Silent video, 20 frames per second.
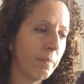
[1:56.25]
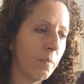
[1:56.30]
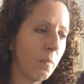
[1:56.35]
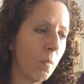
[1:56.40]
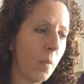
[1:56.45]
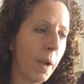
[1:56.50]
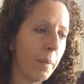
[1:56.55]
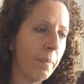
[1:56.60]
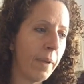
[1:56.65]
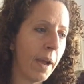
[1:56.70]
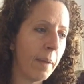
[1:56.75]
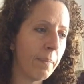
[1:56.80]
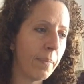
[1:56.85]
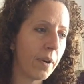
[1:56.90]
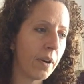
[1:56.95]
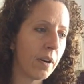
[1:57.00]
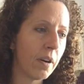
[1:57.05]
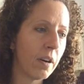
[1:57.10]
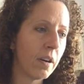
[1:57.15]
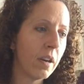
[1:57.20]
red
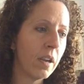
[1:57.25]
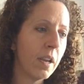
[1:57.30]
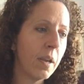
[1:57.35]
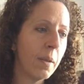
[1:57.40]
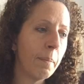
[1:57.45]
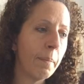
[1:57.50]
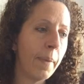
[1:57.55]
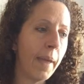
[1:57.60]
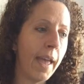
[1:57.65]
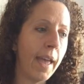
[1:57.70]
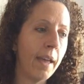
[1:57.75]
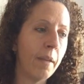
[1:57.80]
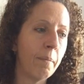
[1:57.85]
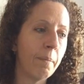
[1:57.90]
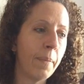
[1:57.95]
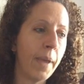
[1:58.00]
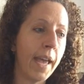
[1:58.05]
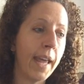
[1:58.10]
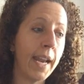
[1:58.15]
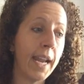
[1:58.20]
pepper,
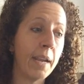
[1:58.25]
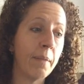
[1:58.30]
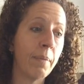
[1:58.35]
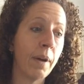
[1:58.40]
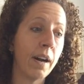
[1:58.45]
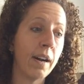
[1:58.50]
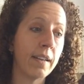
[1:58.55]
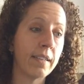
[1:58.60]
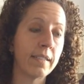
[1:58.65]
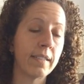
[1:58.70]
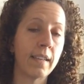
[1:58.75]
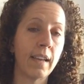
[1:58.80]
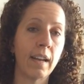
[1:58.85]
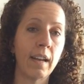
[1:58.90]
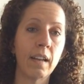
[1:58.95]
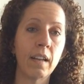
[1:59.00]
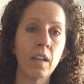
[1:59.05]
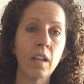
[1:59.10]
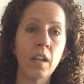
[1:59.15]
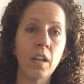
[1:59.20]
and penne pasta.